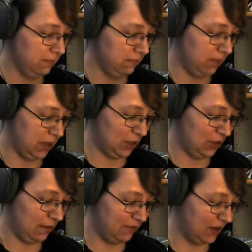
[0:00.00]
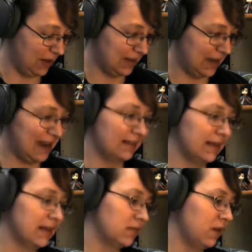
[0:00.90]
Make sure I'm saying
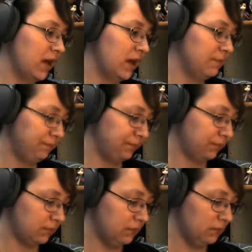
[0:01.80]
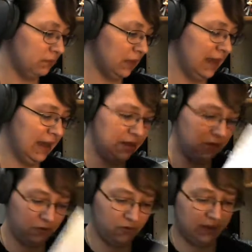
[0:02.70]
things right.
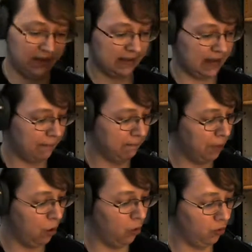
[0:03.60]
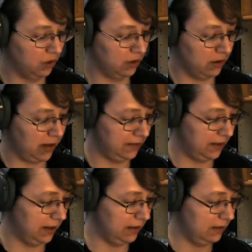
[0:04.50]
AU is like boulder, I
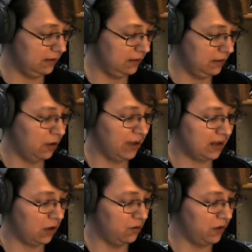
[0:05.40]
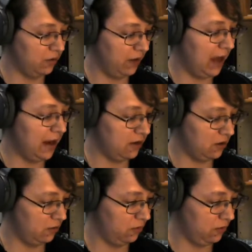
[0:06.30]
think. No, that's OU.
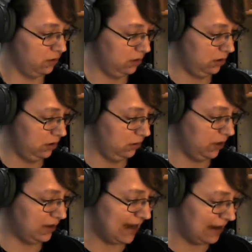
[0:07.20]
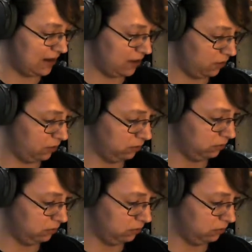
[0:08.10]
AU. Where's AU?